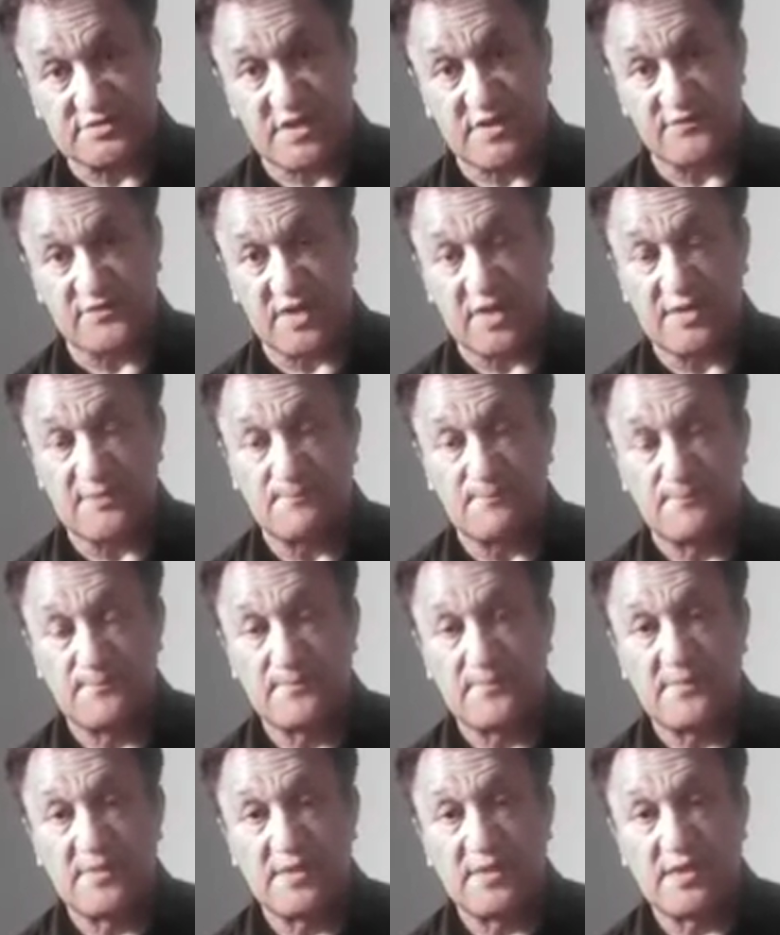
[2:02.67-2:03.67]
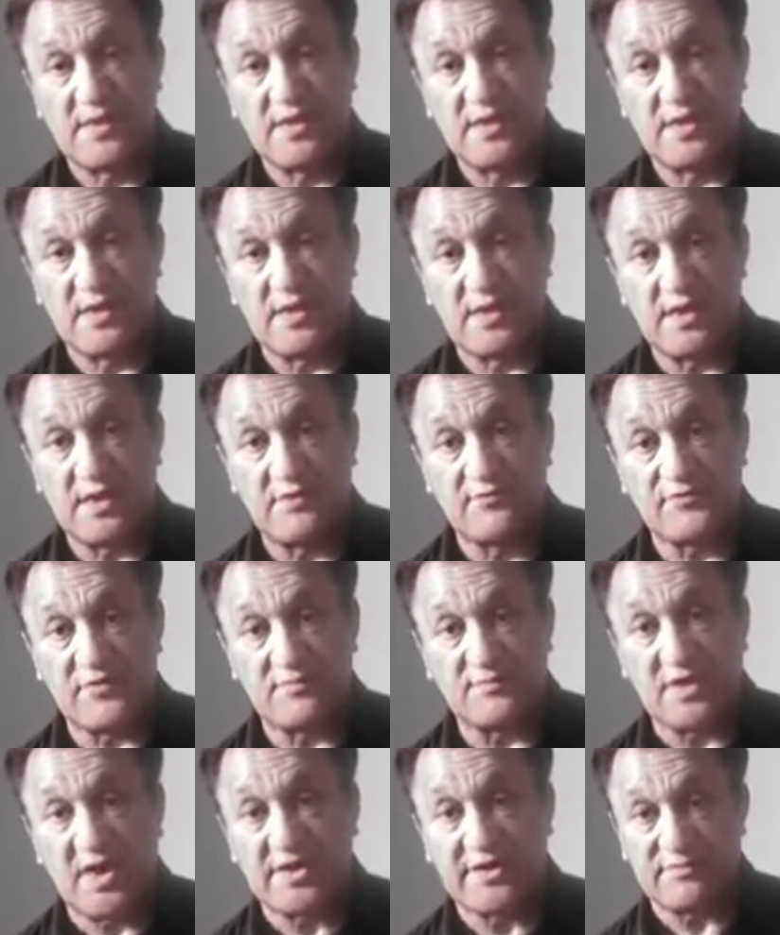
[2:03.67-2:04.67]
over
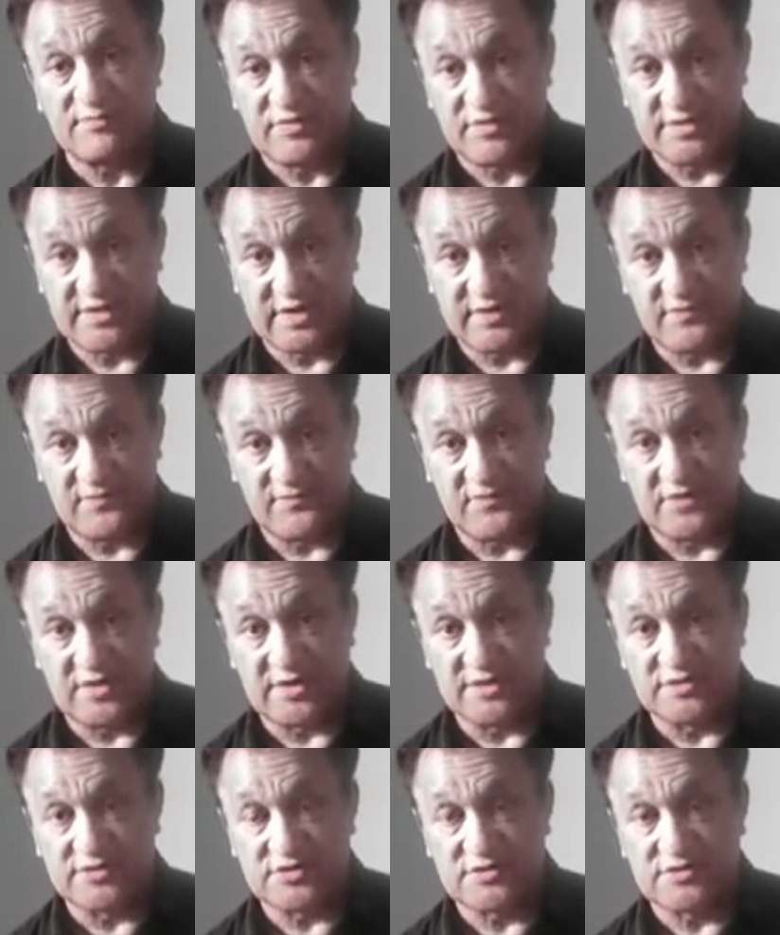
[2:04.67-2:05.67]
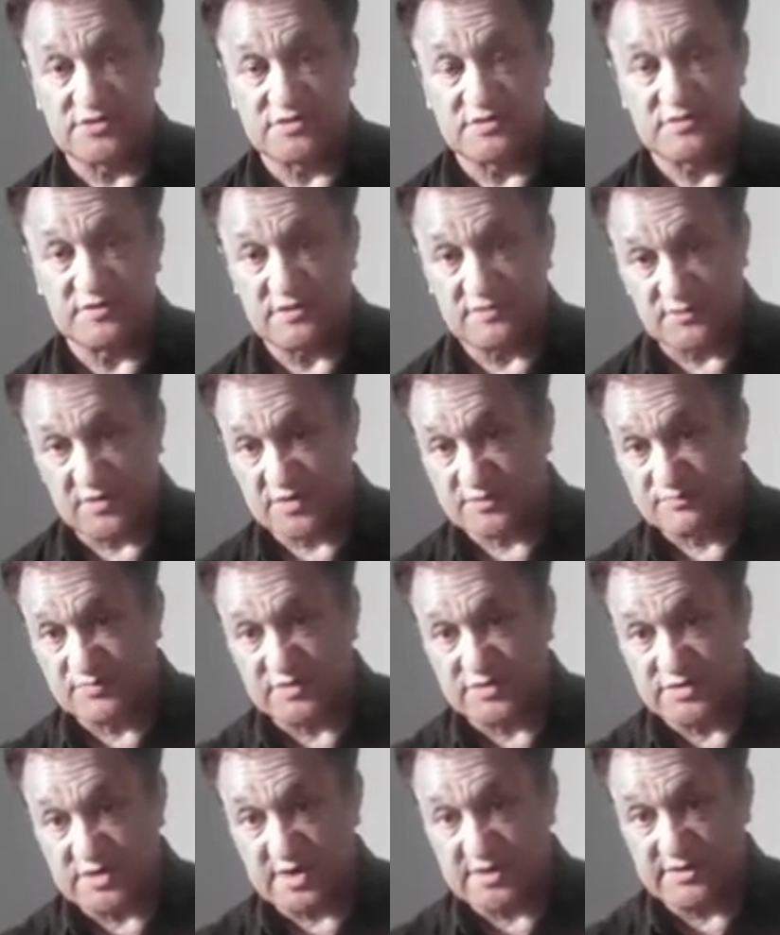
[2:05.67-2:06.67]
from Arapuni village. You've got
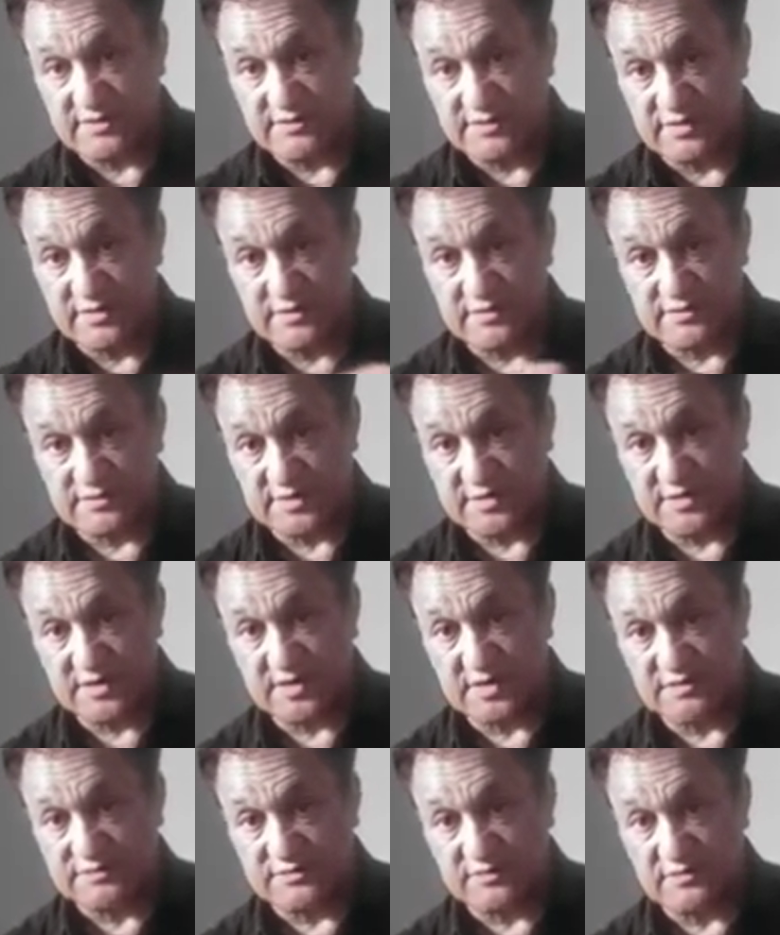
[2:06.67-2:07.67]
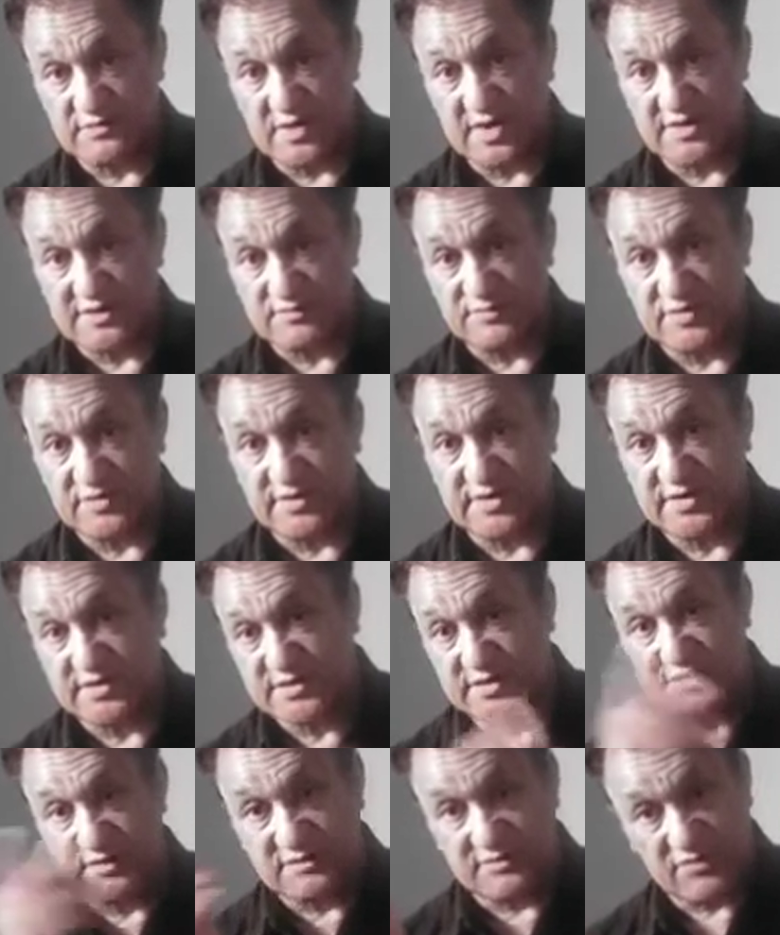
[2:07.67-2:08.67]
Putaruru, then you go to Arapuni,
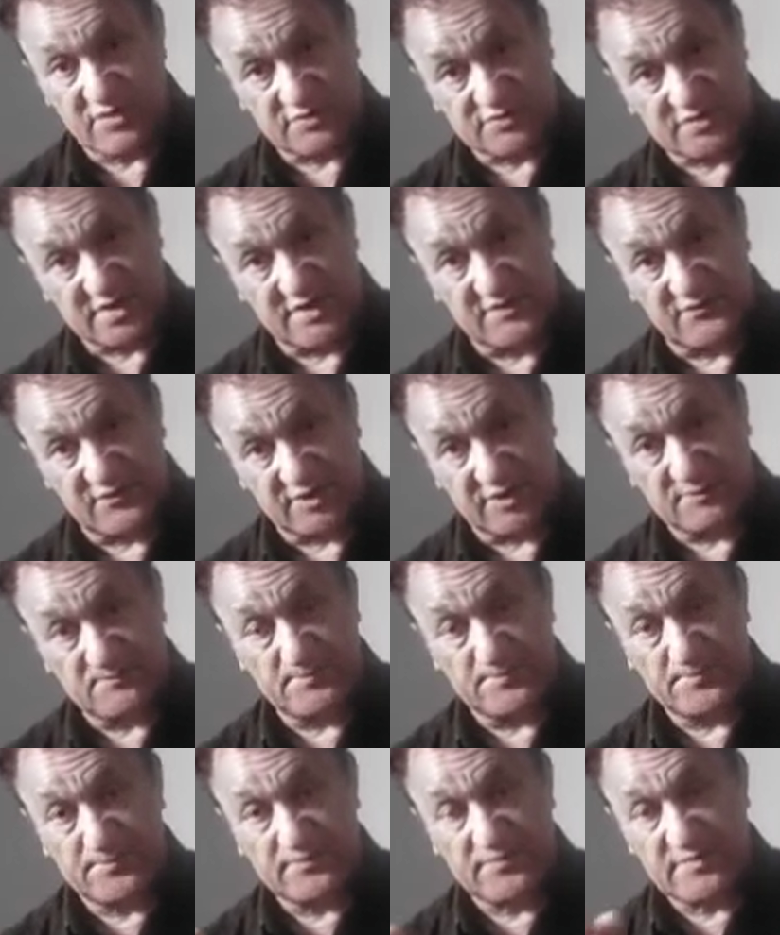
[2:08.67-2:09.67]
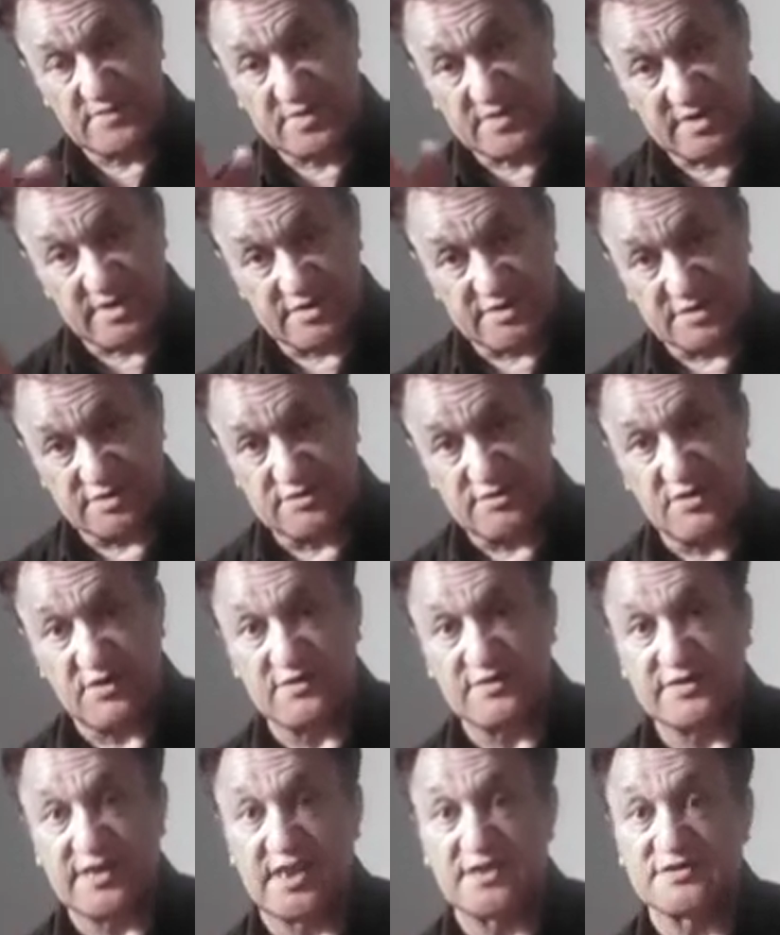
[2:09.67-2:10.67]
then you cross over, and then you're
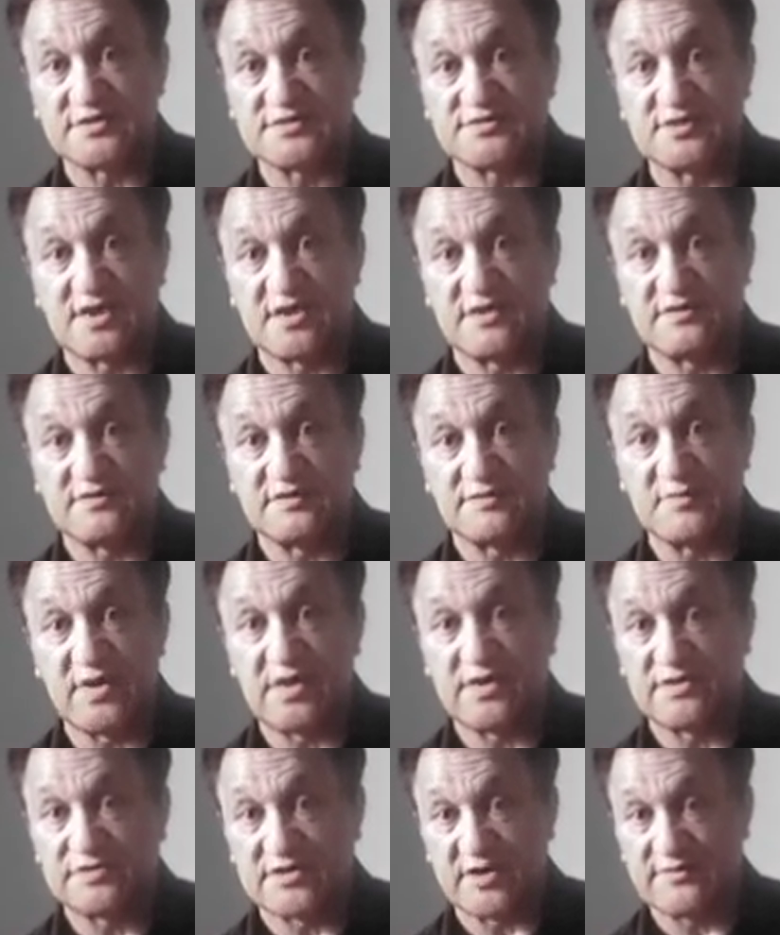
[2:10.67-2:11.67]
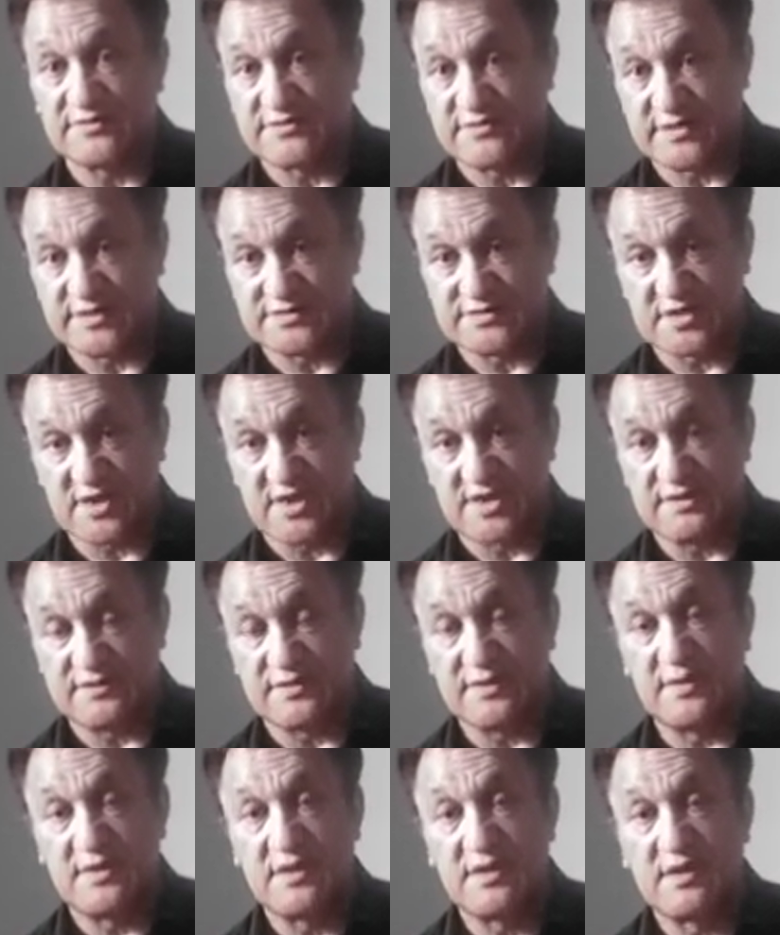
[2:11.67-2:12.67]
on the other side, on the Maungatautari side
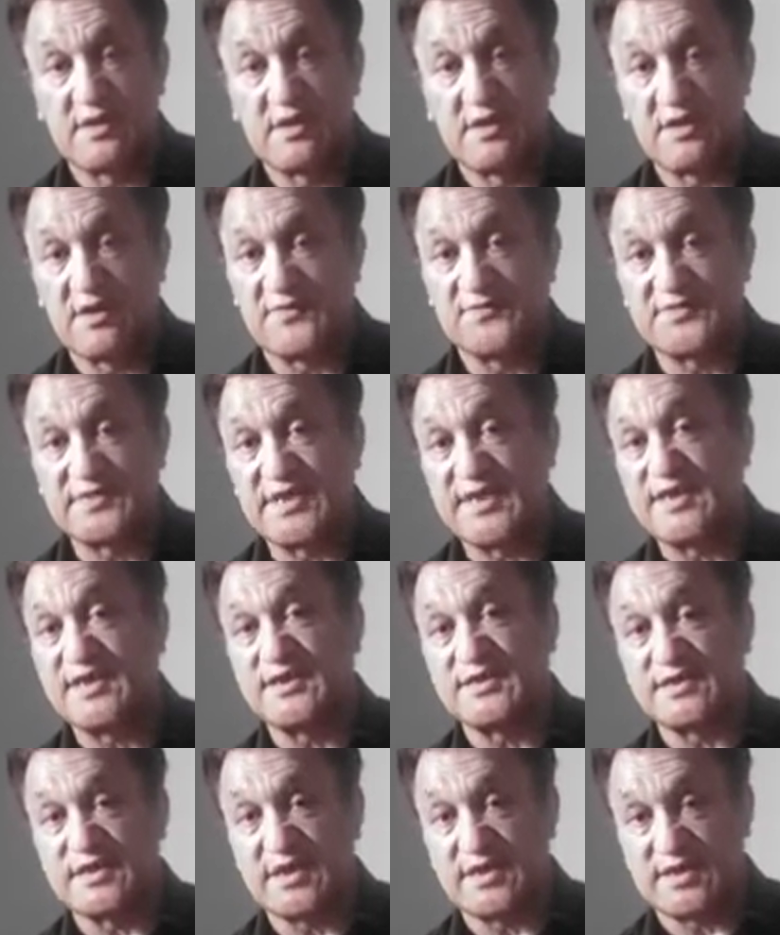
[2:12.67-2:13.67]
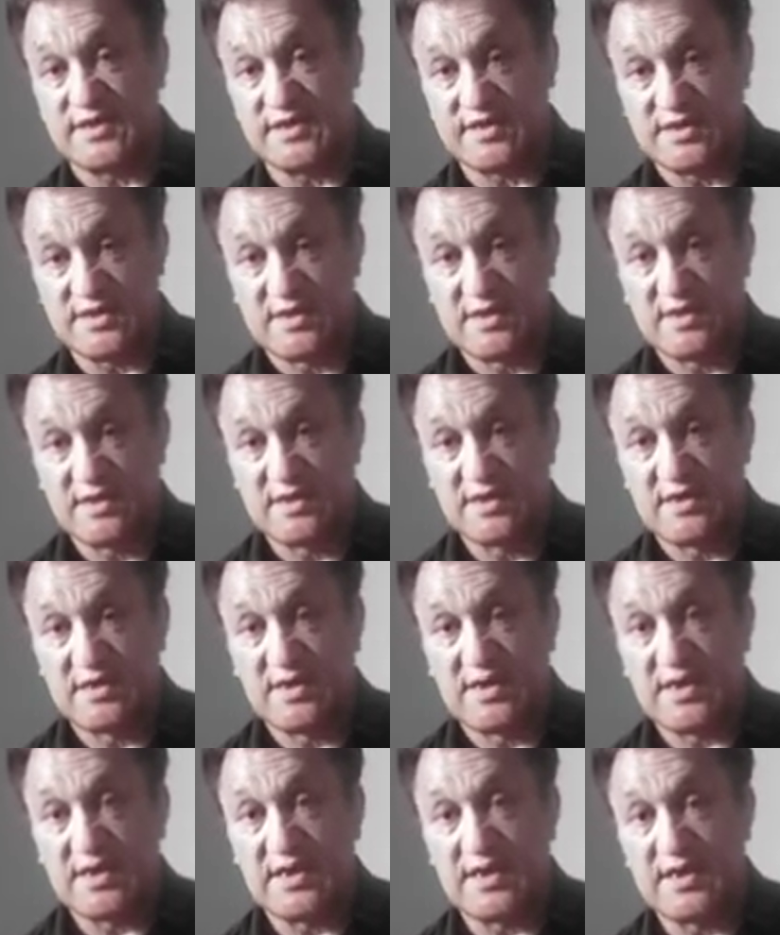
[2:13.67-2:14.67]
of Kihikihi
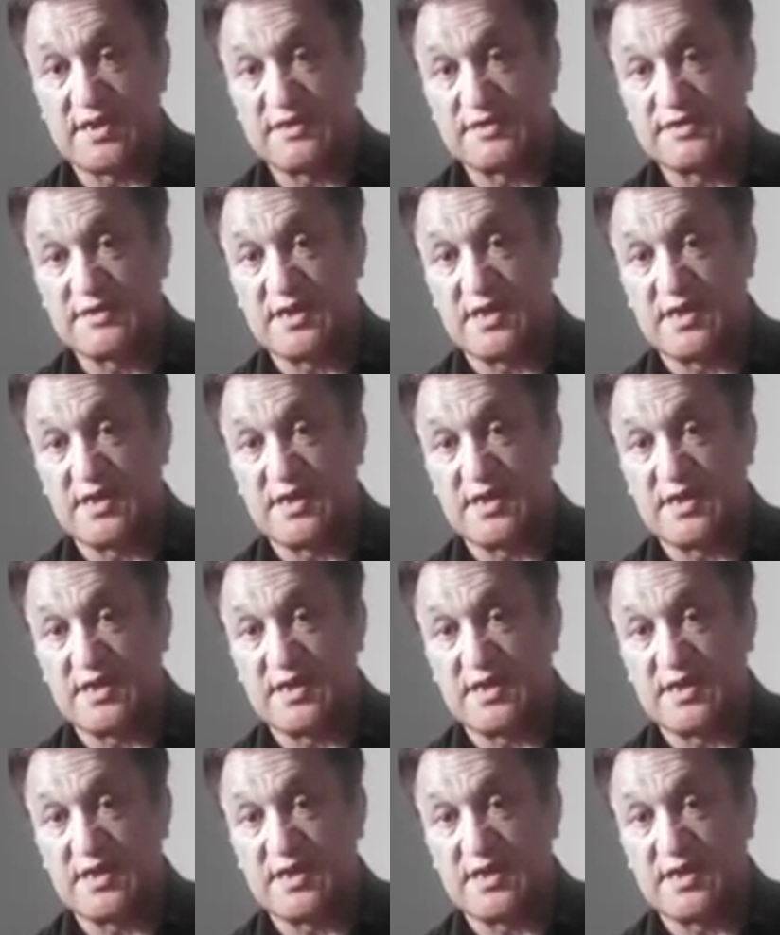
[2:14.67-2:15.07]
and